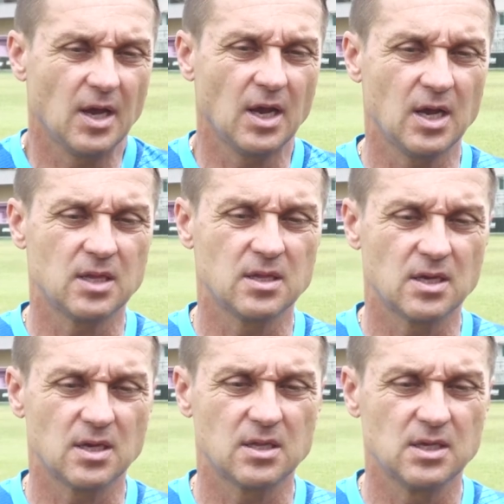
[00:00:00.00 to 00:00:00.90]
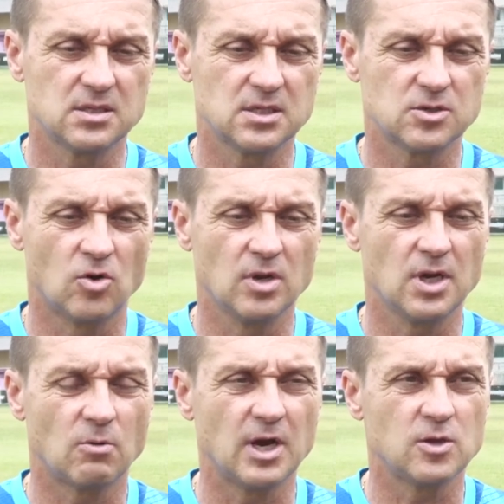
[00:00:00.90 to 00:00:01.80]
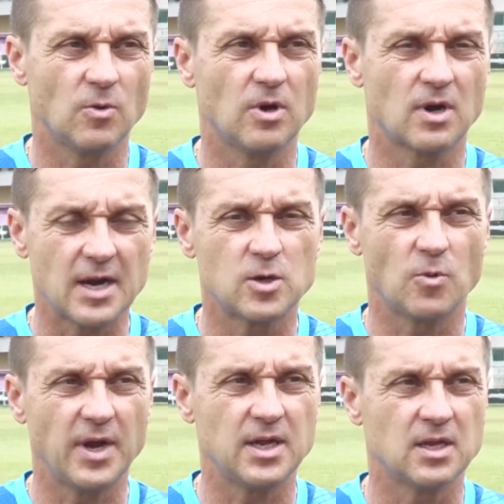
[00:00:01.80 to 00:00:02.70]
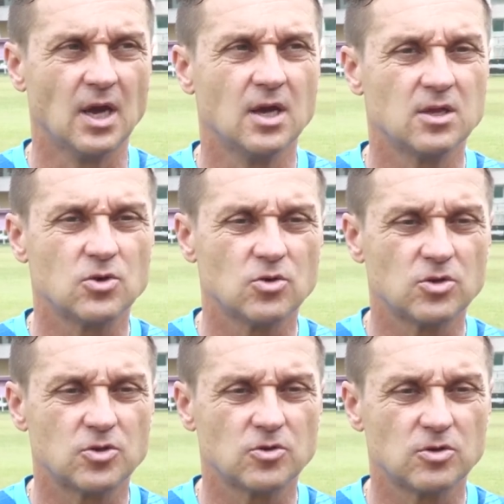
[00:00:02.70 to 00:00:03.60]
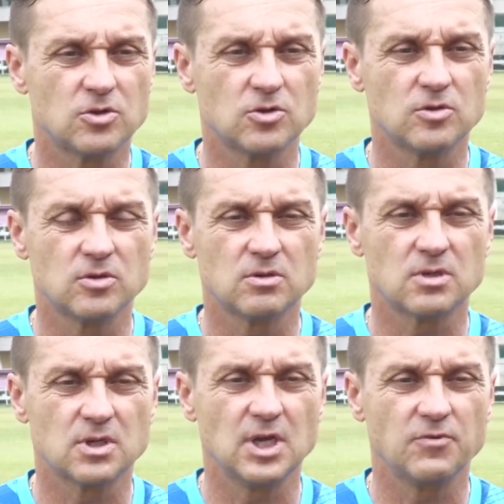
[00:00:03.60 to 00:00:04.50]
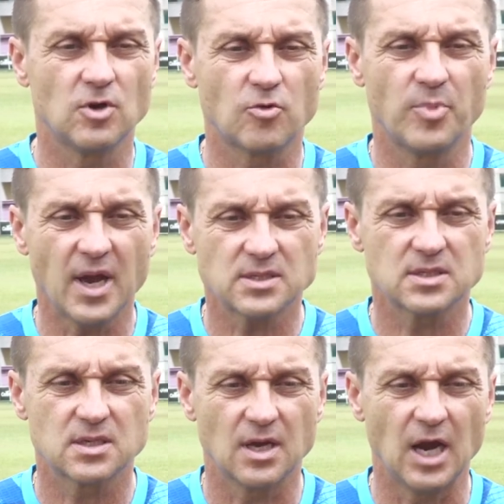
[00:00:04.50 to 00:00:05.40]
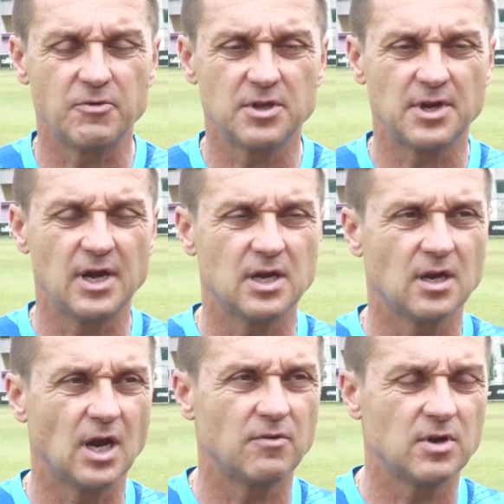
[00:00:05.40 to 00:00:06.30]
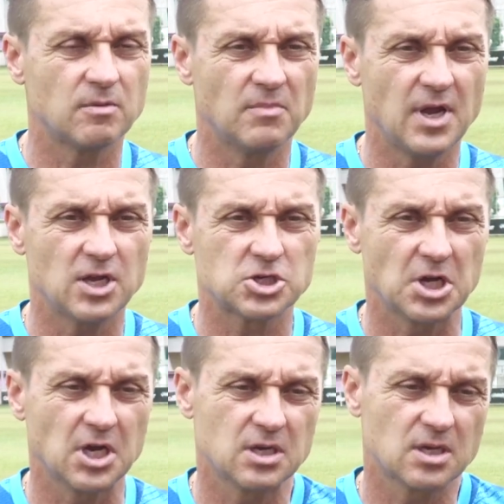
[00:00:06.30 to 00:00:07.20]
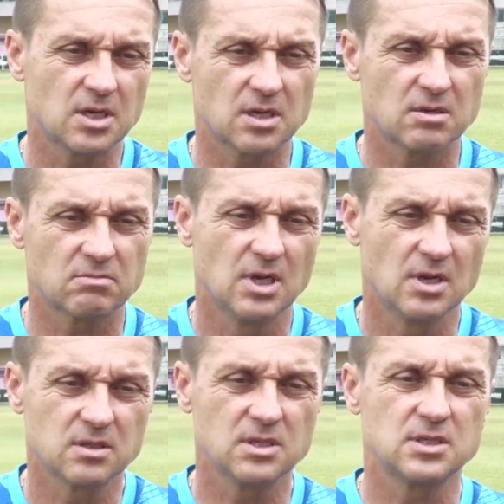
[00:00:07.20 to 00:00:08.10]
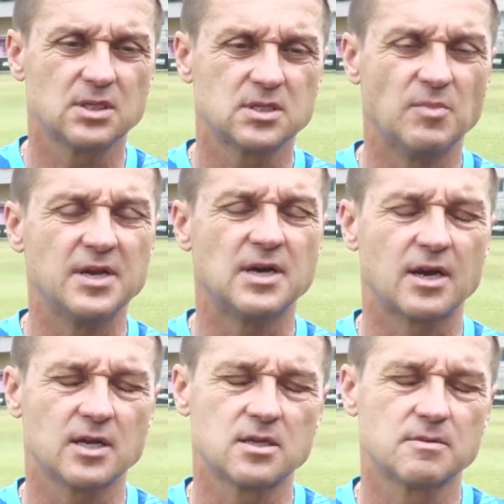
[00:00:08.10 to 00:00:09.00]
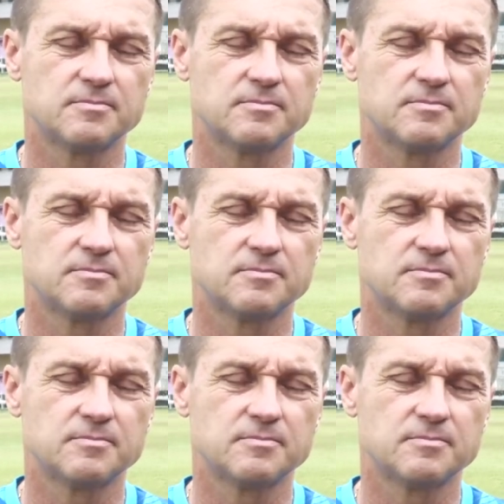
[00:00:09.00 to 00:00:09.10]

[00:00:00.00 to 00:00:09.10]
and this is only right way to give your best every training, every match, and this is my target.